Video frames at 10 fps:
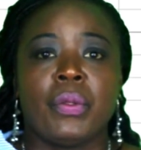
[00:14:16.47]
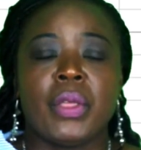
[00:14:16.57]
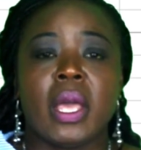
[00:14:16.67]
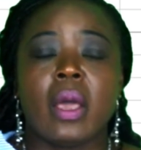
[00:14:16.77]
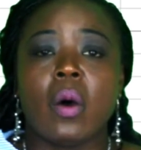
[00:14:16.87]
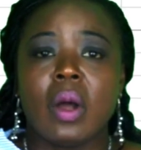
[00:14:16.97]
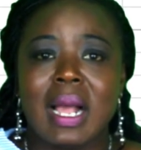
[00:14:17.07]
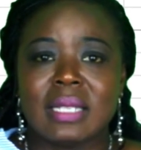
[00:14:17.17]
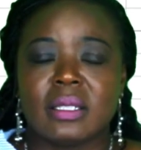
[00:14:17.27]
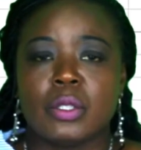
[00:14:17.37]
the
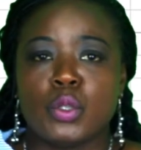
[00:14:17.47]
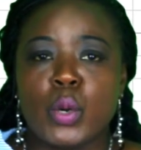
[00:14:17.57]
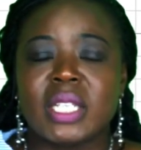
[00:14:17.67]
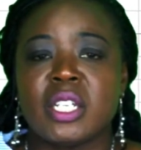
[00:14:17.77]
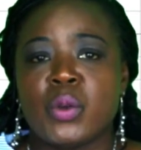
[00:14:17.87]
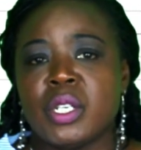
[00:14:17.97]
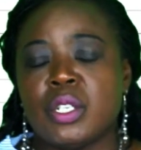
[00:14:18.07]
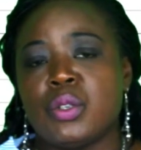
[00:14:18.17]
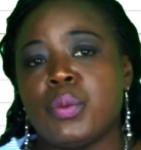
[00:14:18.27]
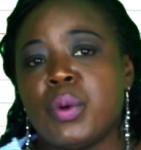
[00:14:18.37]
August
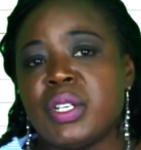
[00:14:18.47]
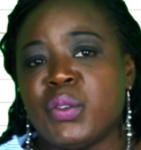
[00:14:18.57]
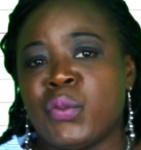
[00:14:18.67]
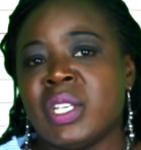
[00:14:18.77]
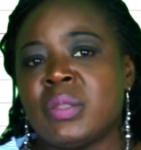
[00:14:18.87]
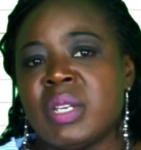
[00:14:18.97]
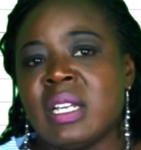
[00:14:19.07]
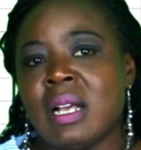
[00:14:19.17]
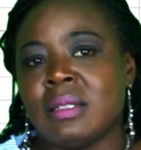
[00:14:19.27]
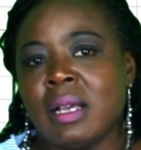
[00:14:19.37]
2022 bond
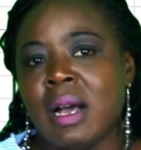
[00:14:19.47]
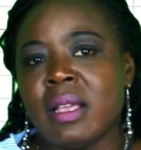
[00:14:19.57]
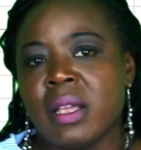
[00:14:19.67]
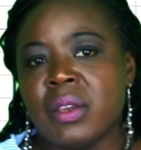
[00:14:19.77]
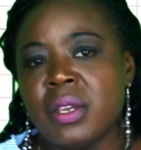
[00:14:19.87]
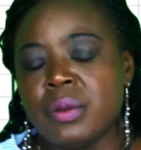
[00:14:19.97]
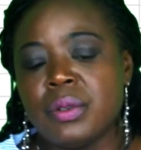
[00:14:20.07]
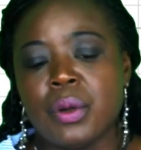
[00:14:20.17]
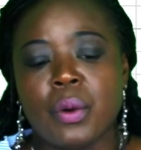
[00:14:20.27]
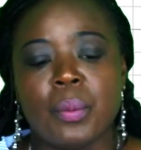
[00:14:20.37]
investment has a higher
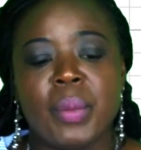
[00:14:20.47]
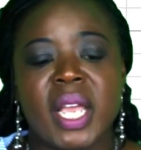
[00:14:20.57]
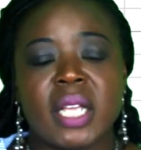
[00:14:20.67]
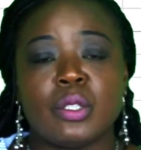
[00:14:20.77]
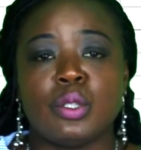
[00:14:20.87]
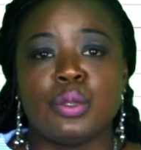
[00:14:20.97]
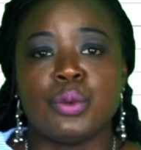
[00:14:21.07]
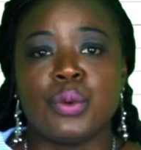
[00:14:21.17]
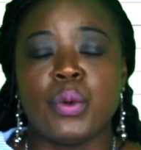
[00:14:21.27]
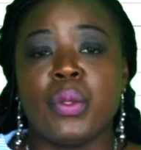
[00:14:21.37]
yield compared
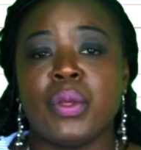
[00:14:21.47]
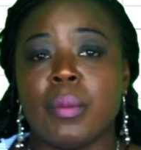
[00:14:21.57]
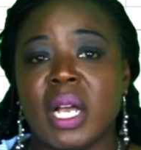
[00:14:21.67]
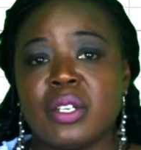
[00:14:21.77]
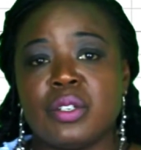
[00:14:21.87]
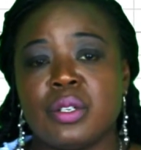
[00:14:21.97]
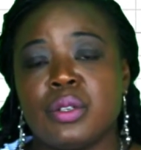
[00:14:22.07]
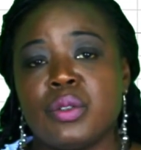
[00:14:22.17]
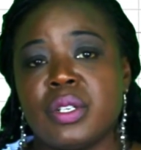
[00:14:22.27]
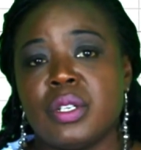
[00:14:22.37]
to the March
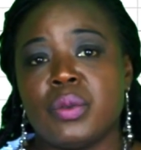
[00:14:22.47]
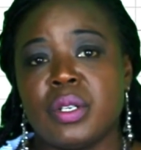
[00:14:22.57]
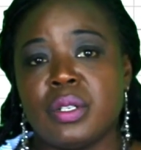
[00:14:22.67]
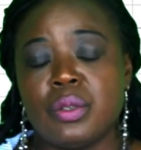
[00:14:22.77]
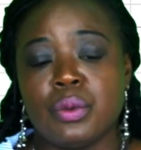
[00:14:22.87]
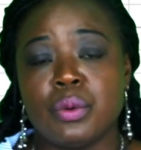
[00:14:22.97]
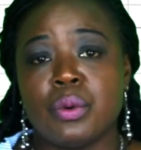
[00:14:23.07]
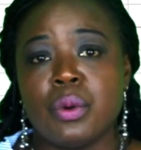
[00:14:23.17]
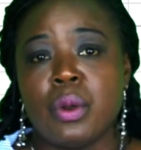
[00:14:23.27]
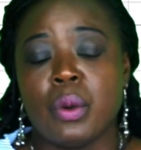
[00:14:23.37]
2022
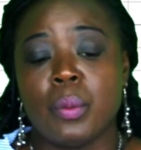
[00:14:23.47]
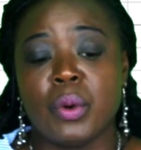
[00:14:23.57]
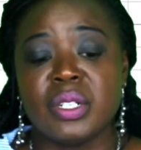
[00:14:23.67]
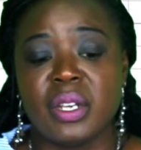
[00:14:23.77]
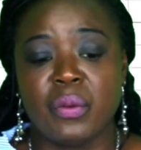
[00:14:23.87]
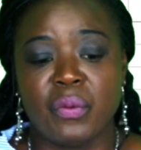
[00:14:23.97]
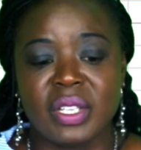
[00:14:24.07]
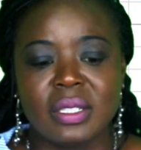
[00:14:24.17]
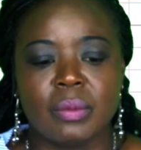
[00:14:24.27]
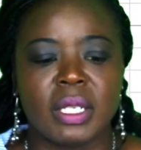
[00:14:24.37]
bond
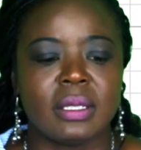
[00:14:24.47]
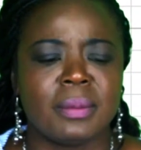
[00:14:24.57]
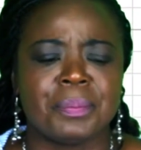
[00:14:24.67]
investment.